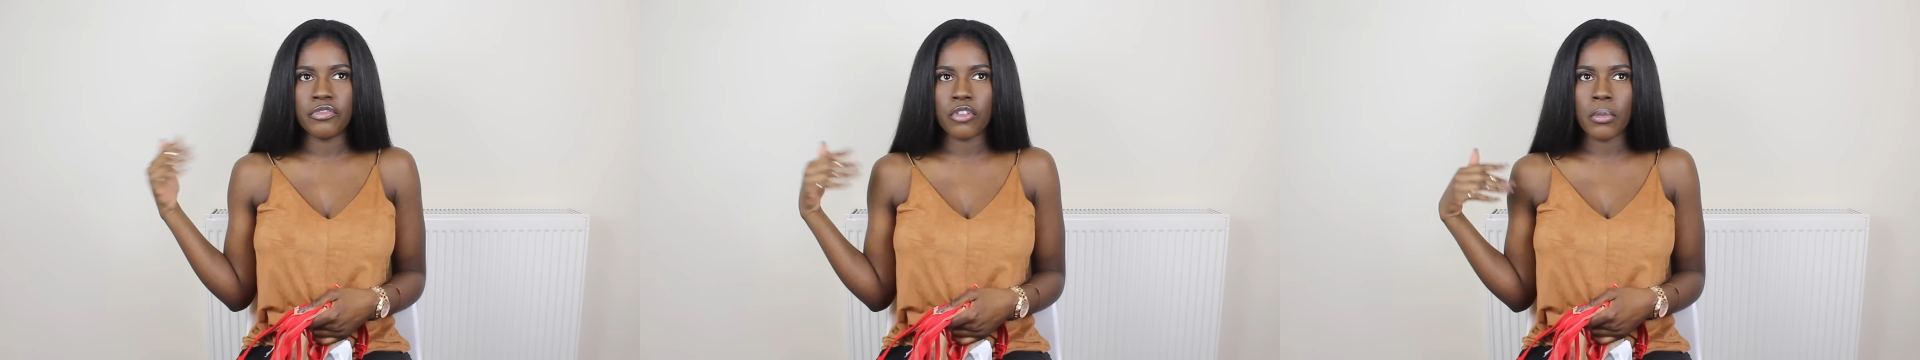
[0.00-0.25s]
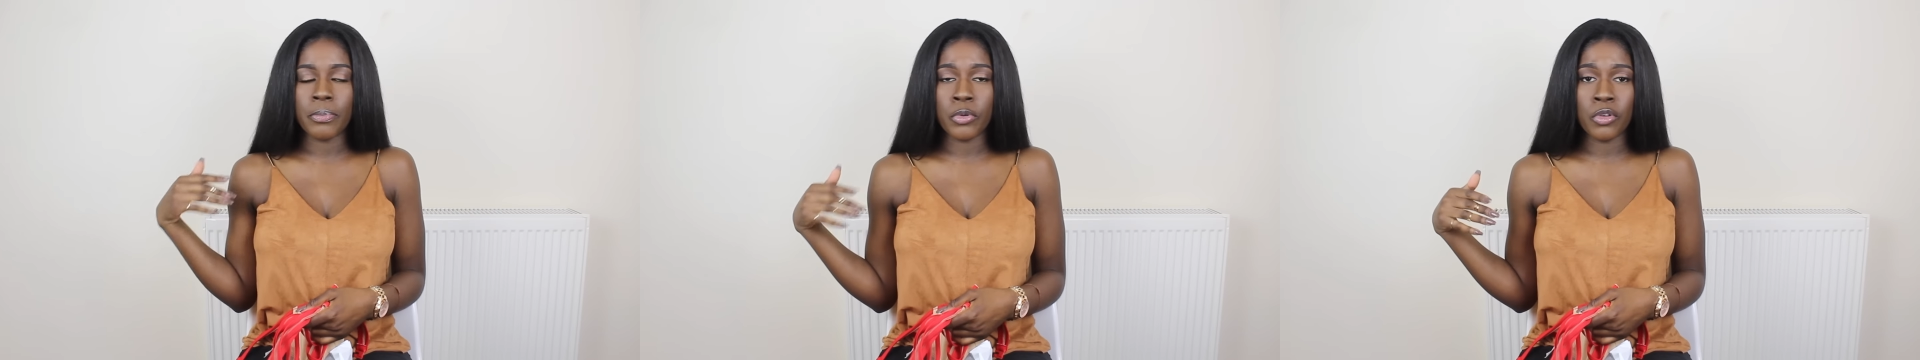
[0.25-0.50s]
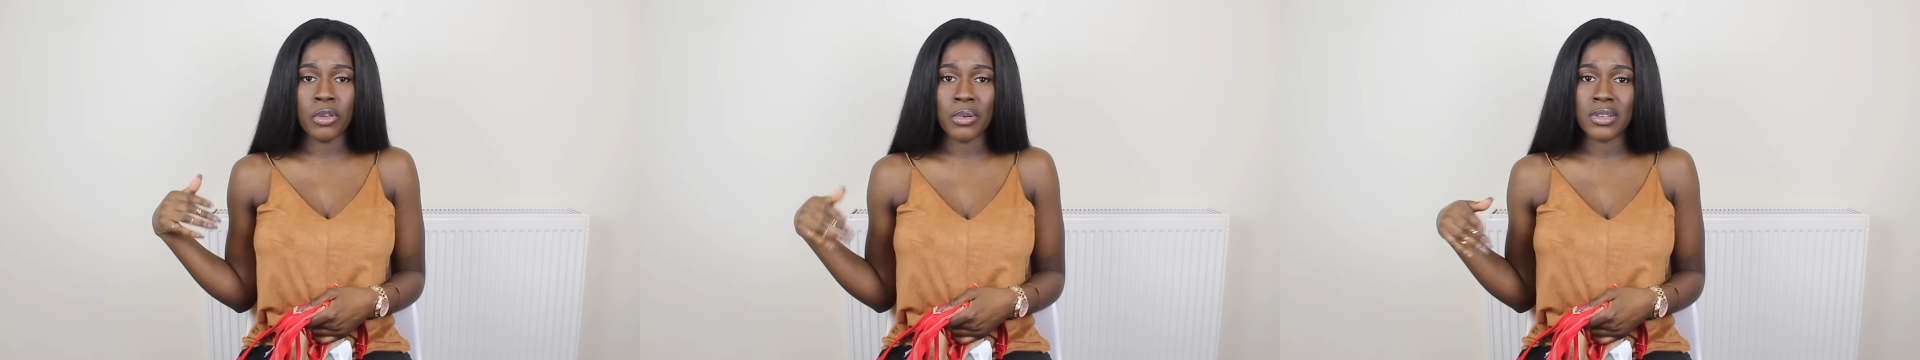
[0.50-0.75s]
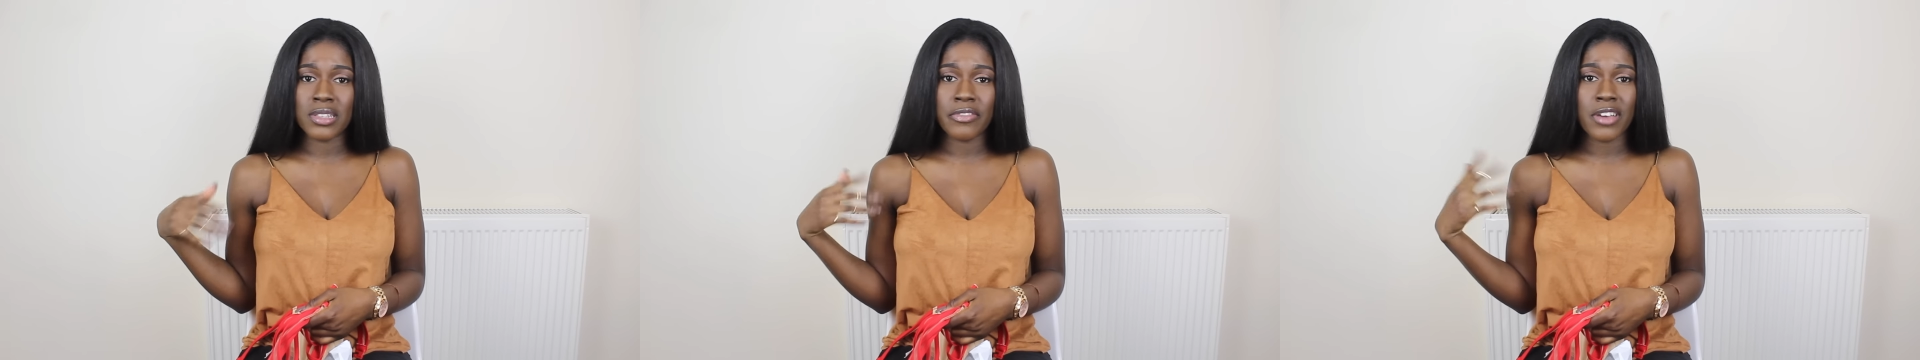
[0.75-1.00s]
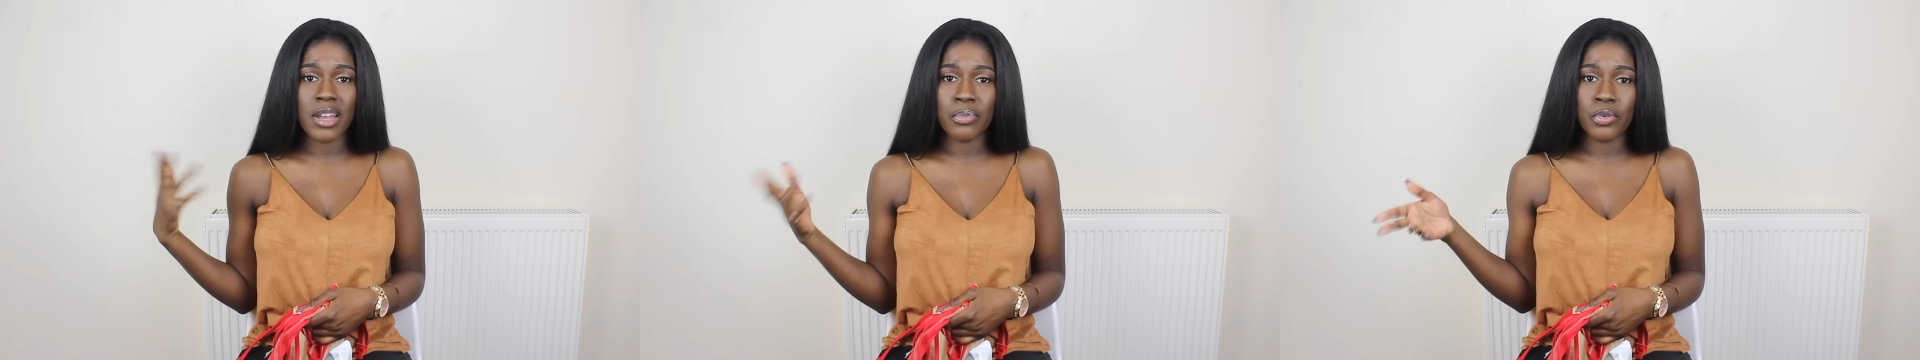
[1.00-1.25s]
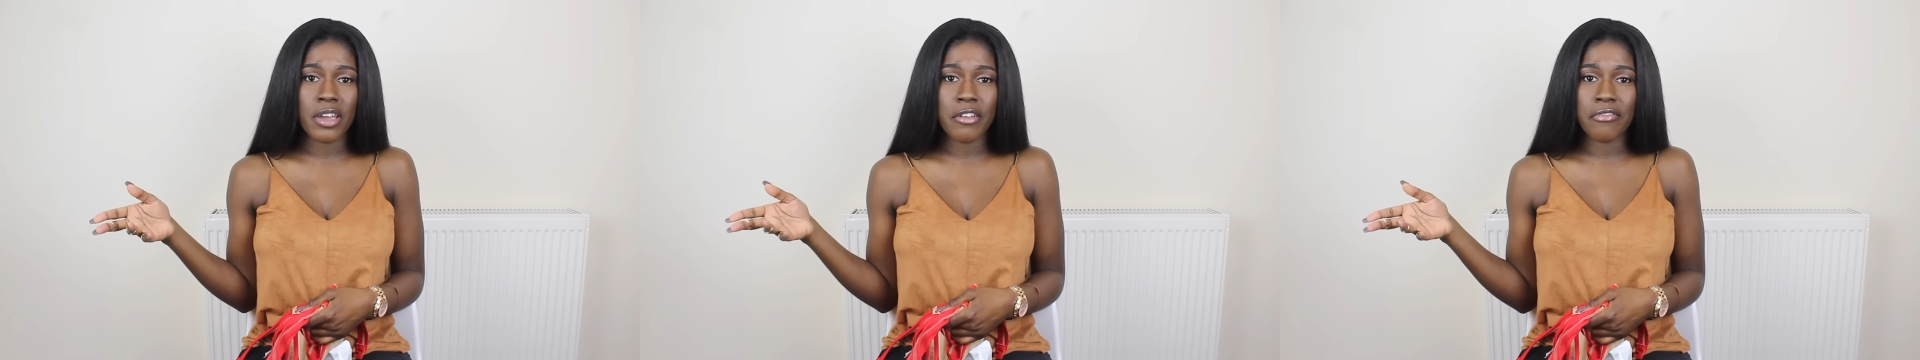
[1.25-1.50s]
from Boohoo, because if I'd
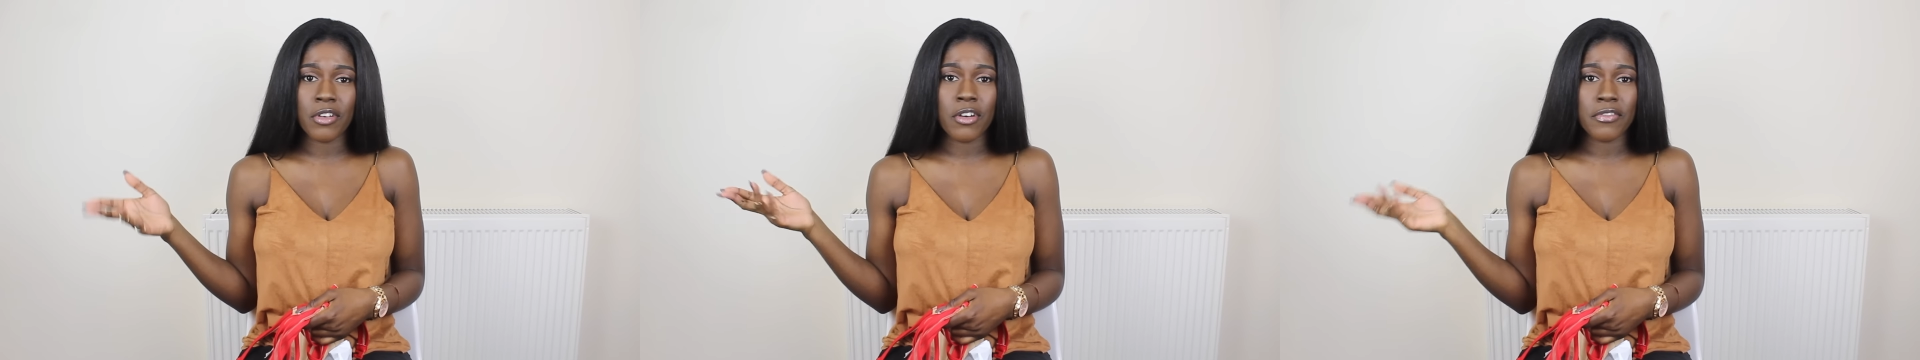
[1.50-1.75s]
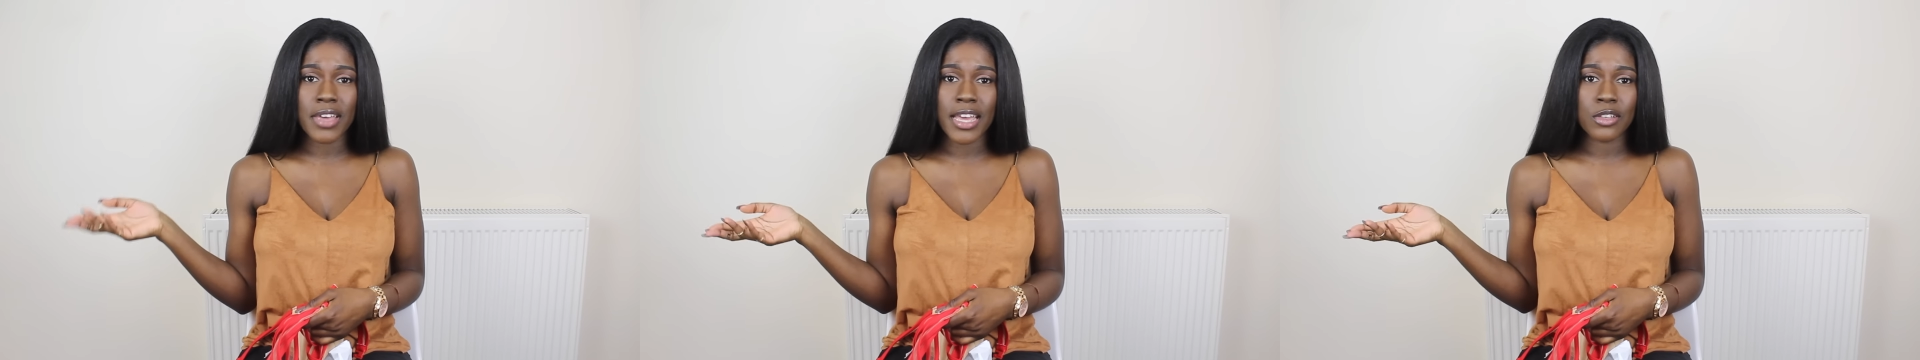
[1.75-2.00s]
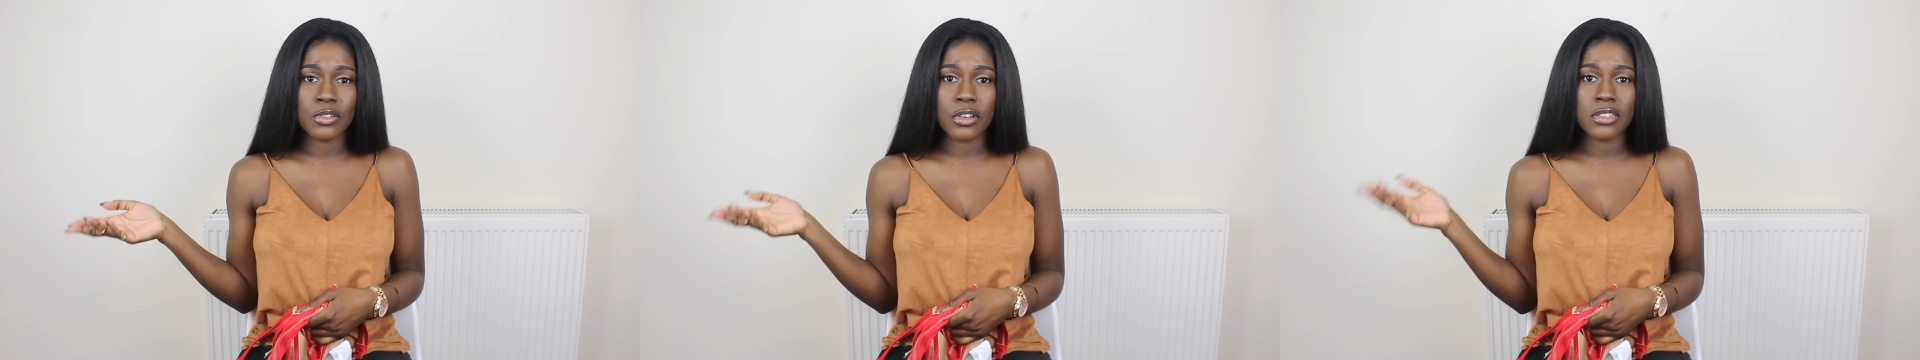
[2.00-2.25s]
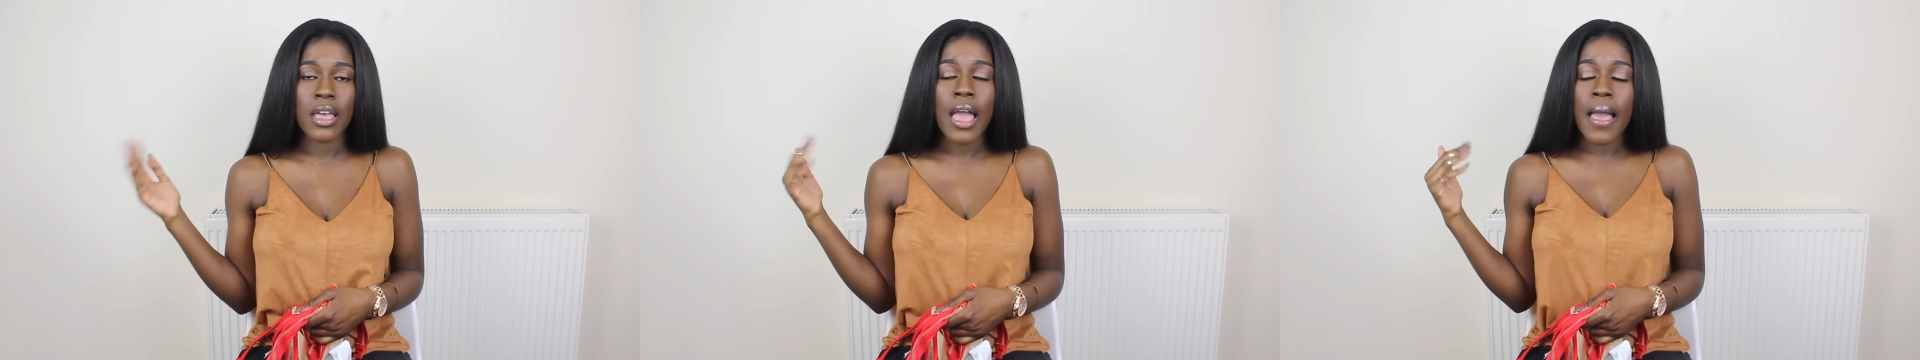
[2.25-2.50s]
bought everything off ASOS,